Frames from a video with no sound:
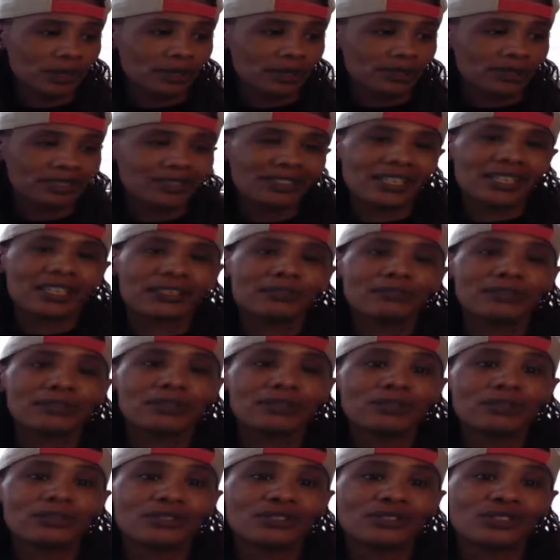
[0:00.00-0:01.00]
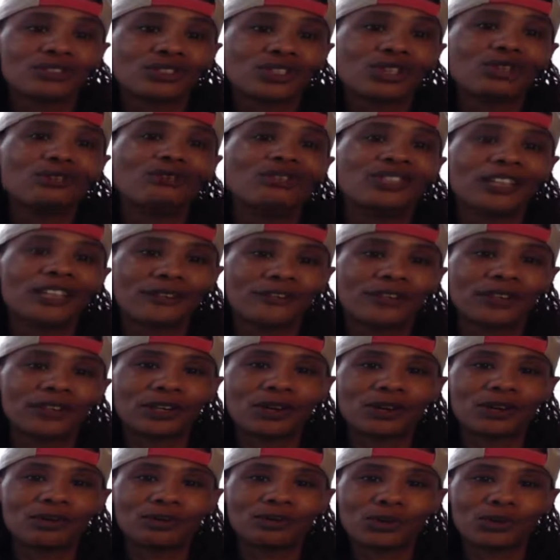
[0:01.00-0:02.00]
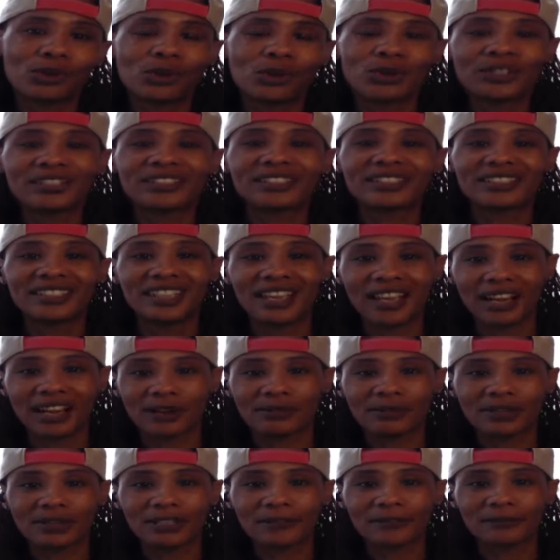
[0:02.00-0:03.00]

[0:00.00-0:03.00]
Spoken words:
seems too difficult or scary.